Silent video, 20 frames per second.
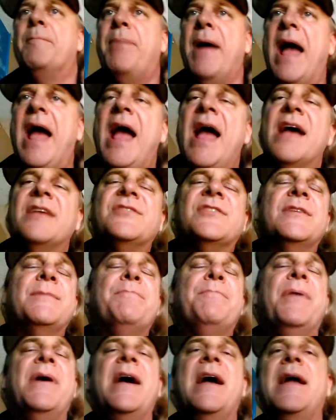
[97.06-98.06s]
Pass the
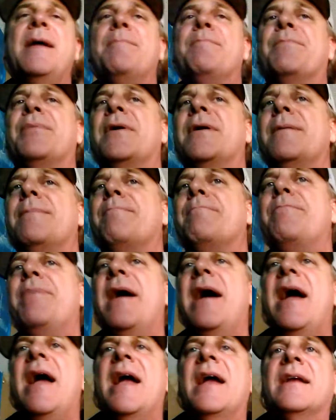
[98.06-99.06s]
paper
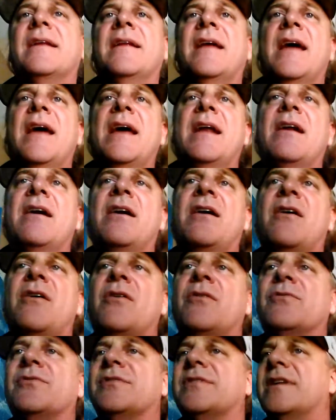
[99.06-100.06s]
bag that
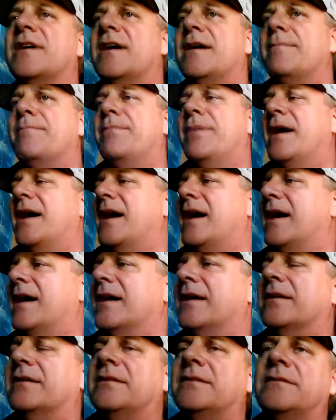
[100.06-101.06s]
holds the
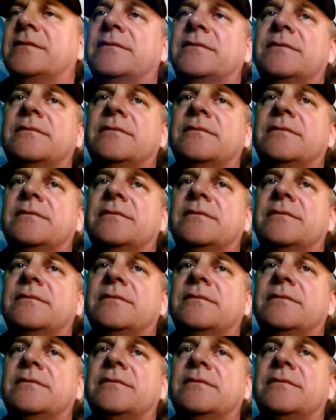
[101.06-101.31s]
bottle.